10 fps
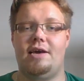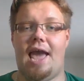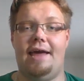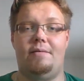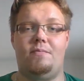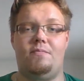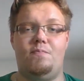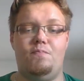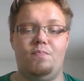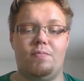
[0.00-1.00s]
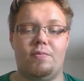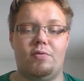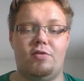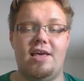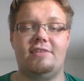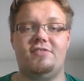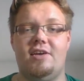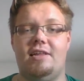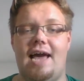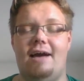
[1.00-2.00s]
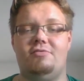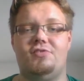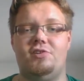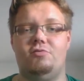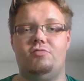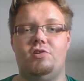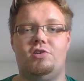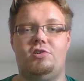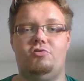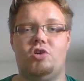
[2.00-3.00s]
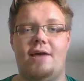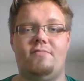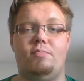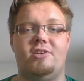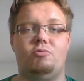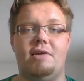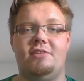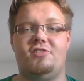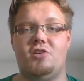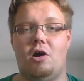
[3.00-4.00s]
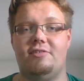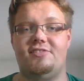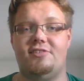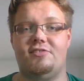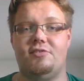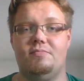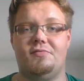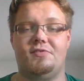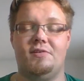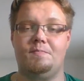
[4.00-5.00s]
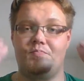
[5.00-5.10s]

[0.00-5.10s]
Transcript: And this allows you to travel between star systems.